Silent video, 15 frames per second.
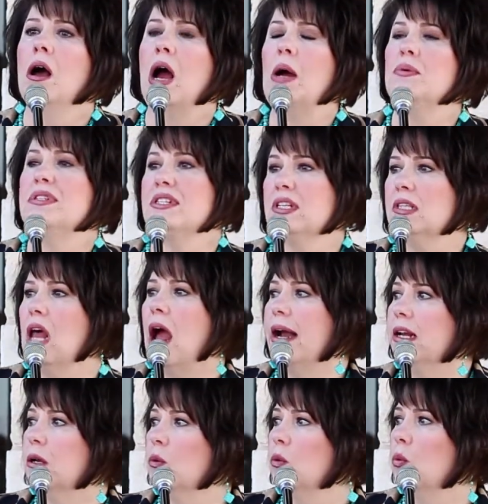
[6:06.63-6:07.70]
I was
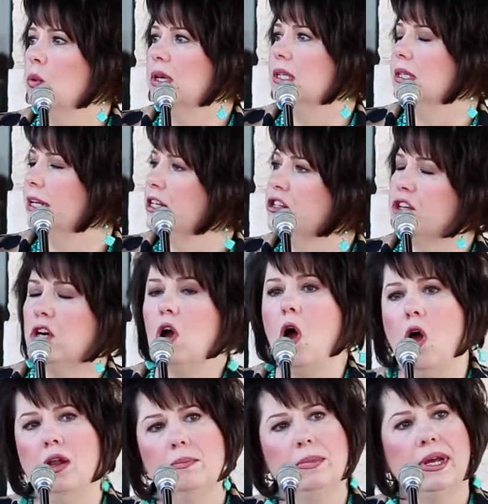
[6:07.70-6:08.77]
delighted when Alicia
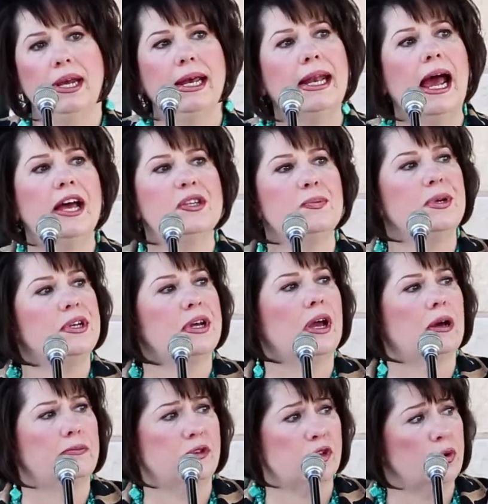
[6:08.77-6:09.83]
called me and asked me to
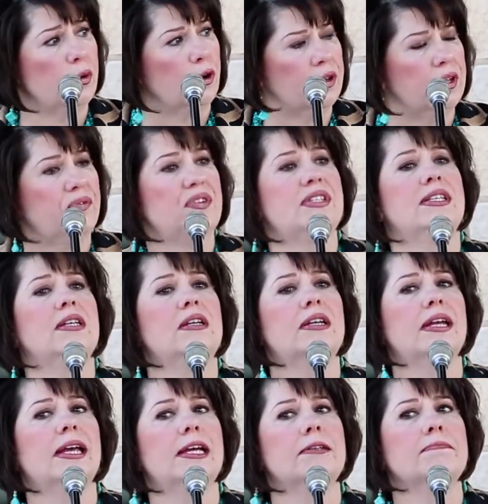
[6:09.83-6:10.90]
come tour the
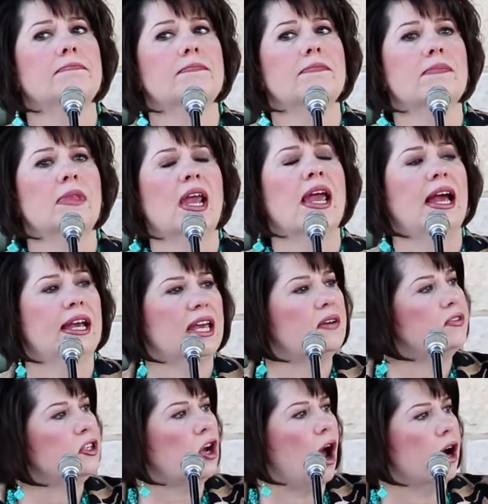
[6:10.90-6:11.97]
facility and
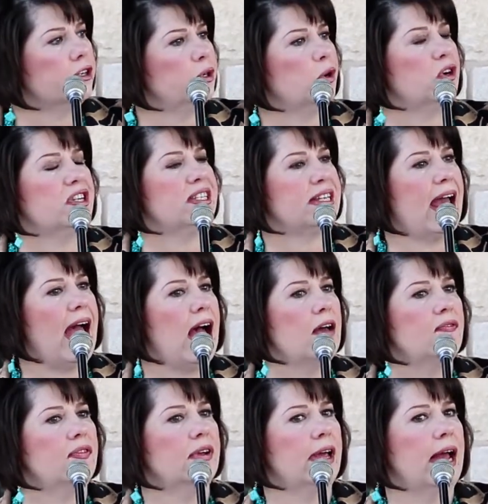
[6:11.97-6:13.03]
give a talk to her
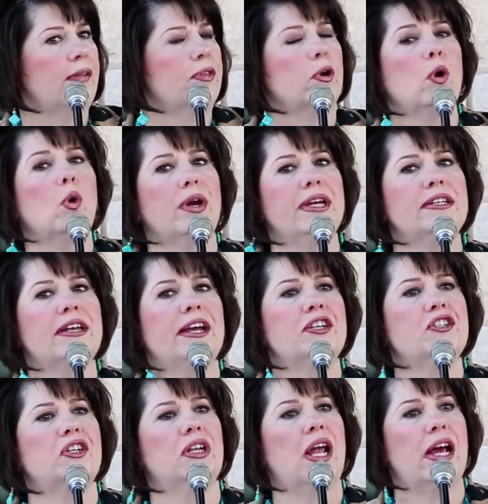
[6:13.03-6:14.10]
staff at their
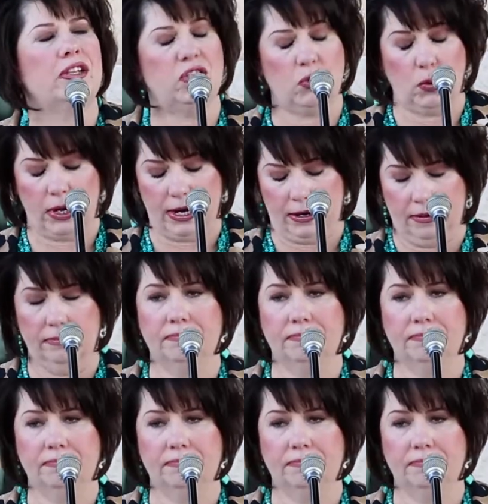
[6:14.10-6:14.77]
orientation last week.